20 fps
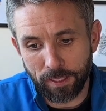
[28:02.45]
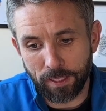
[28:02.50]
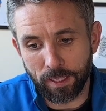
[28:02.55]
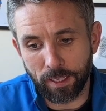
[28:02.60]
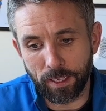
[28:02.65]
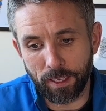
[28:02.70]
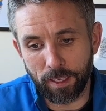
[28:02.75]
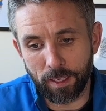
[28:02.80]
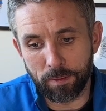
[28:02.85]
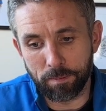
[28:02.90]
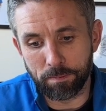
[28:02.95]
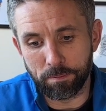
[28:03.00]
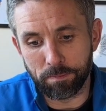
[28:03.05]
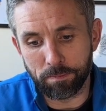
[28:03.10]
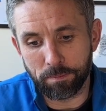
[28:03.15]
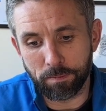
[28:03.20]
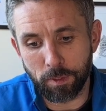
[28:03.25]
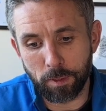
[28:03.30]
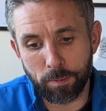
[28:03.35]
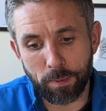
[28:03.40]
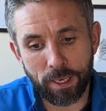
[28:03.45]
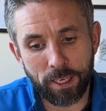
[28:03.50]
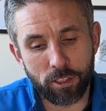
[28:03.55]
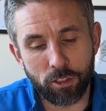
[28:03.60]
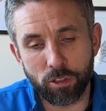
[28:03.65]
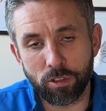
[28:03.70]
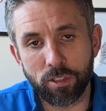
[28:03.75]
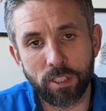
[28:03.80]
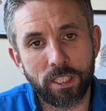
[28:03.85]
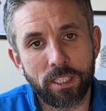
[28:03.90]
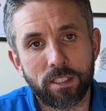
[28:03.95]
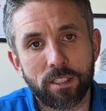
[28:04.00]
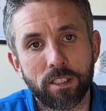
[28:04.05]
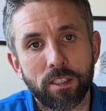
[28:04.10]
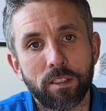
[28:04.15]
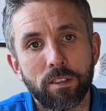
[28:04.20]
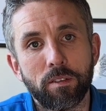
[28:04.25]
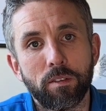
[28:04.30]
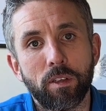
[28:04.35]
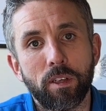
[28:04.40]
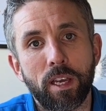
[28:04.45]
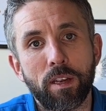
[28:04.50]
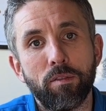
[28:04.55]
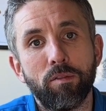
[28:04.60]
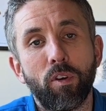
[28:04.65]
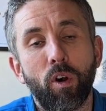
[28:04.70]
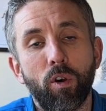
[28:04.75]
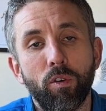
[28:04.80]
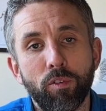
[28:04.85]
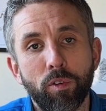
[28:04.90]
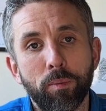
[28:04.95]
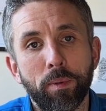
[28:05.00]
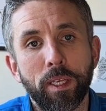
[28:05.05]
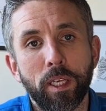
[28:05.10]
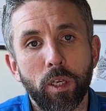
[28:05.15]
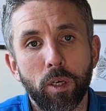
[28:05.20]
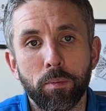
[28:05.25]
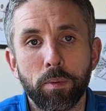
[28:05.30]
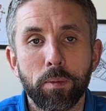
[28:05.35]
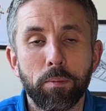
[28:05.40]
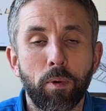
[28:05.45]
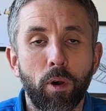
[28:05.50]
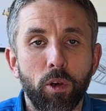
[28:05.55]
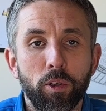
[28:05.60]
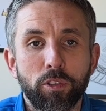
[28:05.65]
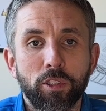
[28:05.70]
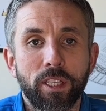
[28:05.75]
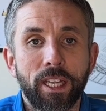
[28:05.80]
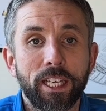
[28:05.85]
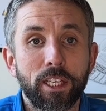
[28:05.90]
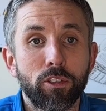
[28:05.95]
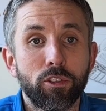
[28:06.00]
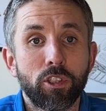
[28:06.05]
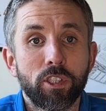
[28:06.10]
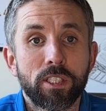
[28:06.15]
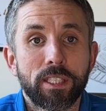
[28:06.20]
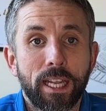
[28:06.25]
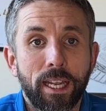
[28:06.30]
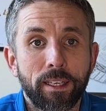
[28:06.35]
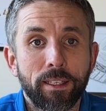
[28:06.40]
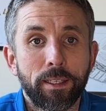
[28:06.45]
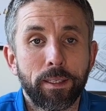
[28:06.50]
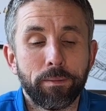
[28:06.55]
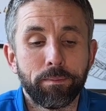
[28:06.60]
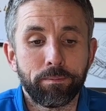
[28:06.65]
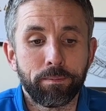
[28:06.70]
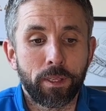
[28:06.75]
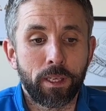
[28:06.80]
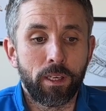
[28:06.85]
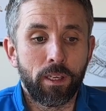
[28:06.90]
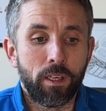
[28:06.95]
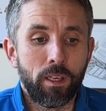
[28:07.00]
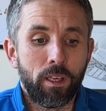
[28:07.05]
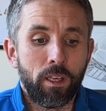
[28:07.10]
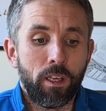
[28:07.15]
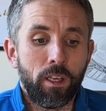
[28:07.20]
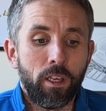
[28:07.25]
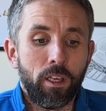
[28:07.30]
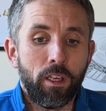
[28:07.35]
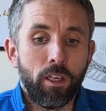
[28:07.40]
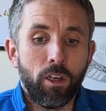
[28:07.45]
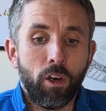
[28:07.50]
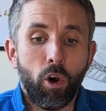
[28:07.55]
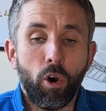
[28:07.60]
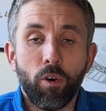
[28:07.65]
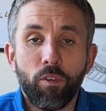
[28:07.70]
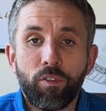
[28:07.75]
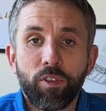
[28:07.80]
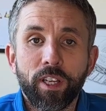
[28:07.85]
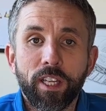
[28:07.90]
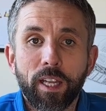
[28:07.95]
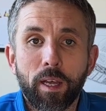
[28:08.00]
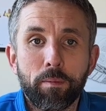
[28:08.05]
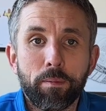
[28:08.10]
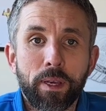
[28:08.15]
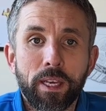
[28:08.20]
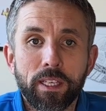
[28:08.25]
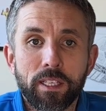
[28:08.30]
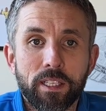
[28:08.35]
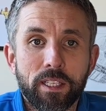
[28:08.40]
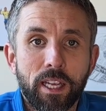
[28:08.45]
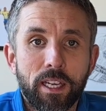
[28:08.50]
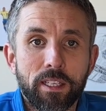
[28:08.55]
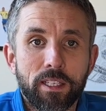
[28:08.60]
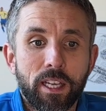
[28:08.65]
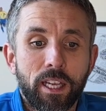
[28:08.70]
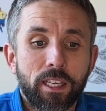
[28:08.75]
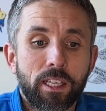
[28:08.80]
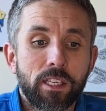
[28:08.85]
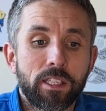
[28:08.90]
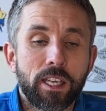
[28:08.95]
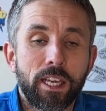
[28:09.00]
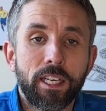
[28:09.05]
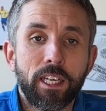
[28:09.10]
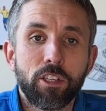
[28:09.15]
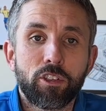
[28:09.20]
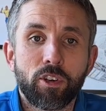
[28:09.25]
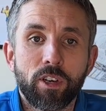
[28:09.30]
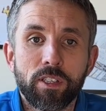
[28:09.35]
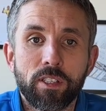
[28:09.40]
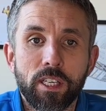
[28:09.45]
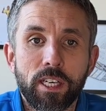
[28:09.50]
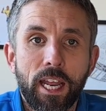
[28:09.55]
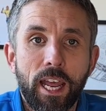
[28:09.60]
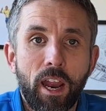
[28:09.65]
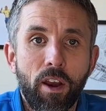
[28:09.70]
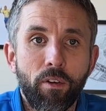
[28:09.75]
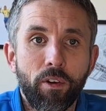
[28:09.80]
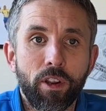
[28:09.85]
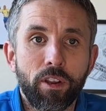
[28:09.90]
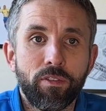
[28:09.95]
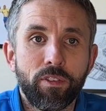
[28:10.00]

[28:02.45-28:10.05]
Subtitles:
You may just need to involve them a little bit more so they understand it. Hopefully that makes sense. Like I say, an interesting area.